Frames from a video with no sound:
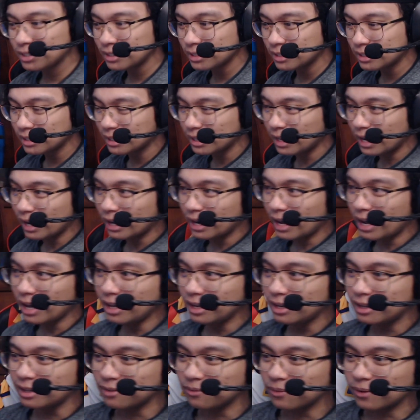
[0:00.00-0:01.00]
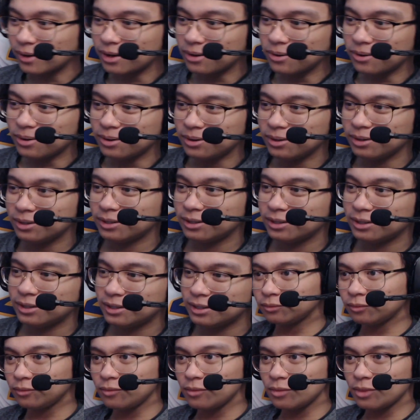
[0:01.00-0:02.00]
That I did, bro.
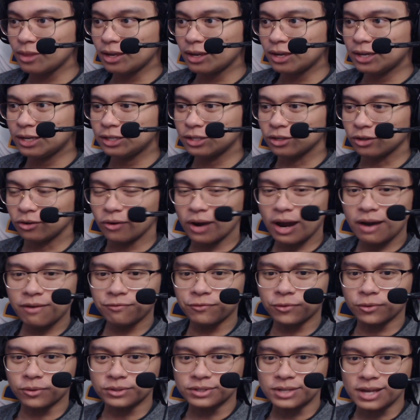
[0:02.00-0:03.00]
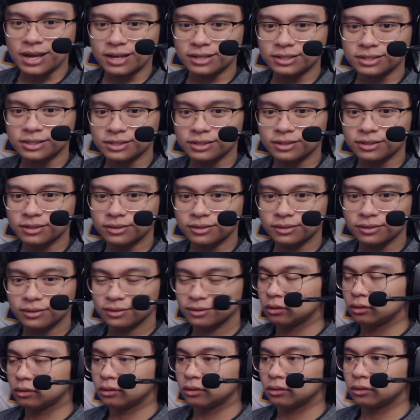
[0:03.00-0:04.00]
She grabbed Four's ass.
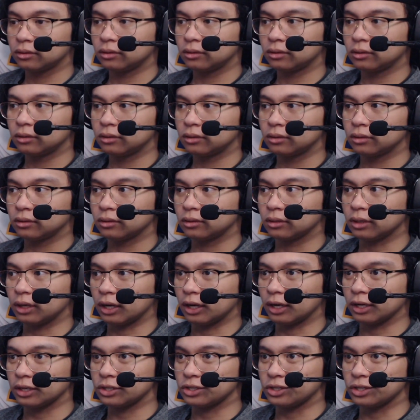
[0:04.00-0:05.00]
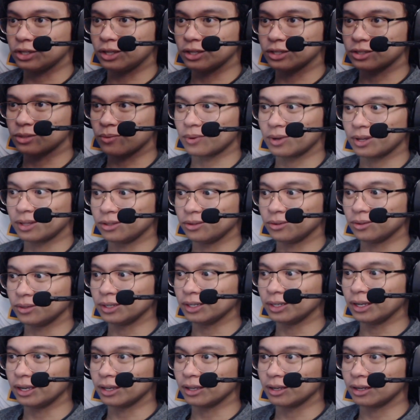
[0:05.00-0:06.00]
She doesn't want to do it
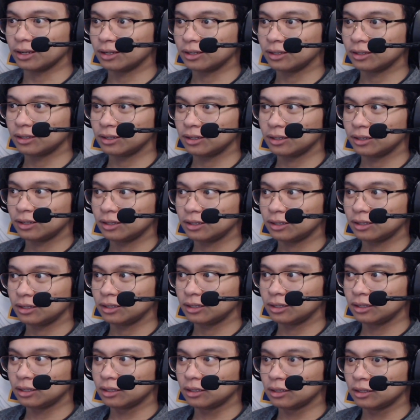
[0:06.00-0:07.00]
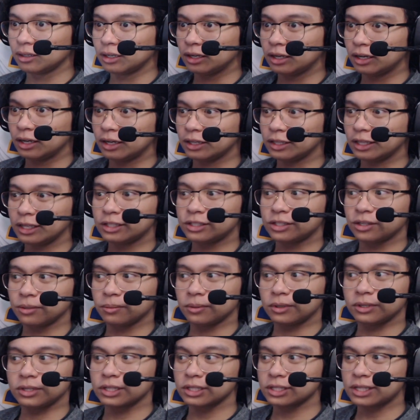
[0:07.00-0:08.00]
again. I think
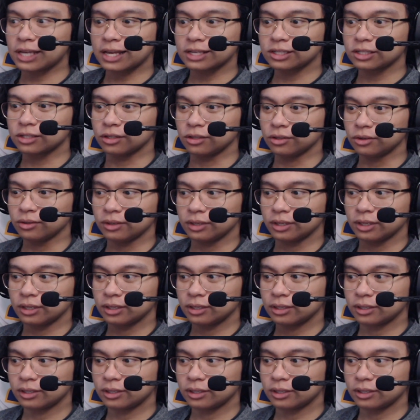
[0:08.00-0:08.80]
Subaru just has to do it.